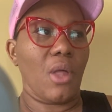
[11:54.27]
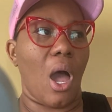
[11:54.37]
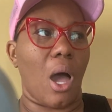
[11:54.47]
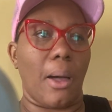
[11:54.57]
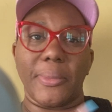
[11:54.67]
Uh,
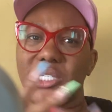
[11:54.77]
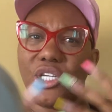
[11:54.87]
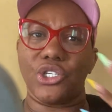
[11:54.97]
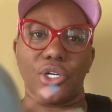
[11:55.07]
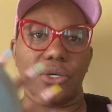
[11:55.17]
I'm a
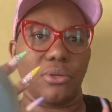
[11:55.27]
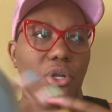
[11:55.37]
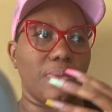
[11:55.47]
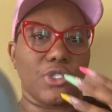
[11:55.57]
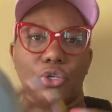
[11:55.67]
teacher. You
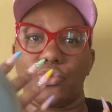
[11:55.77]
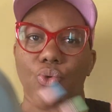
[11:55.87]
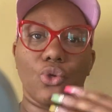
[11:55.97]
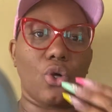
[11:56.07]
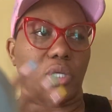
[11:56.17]
know, I'm still
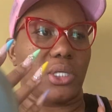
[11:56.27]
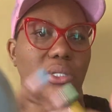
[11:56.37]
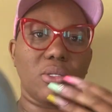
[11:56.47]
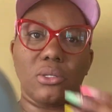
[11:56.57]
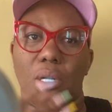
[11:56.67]
doing all
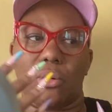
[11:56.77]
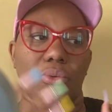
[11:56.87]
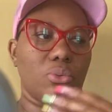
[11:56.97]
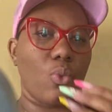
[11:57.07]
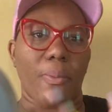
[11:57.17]
these, you
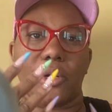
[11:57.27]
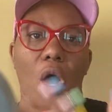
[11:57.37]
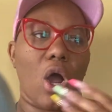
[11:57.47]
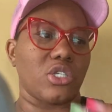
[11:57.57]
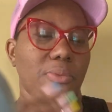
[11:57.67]
know,
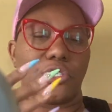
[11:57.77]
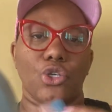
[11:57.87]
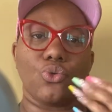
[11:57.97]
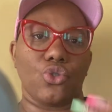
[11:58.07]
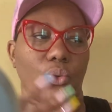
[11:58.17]
webinars. I'm
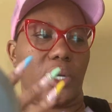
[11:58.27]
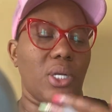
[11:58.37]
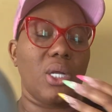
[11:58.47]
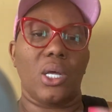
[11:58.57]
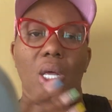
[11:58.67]
still
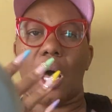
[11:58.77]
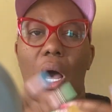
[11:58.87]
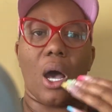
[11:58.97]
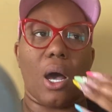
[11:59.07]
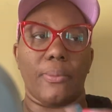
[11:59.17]
doing
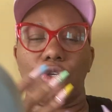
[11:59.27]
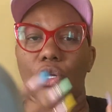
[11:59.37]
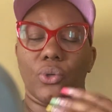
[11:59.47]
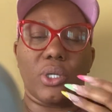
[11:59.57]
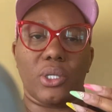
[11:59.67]
um, you
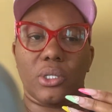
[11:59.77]
know, the,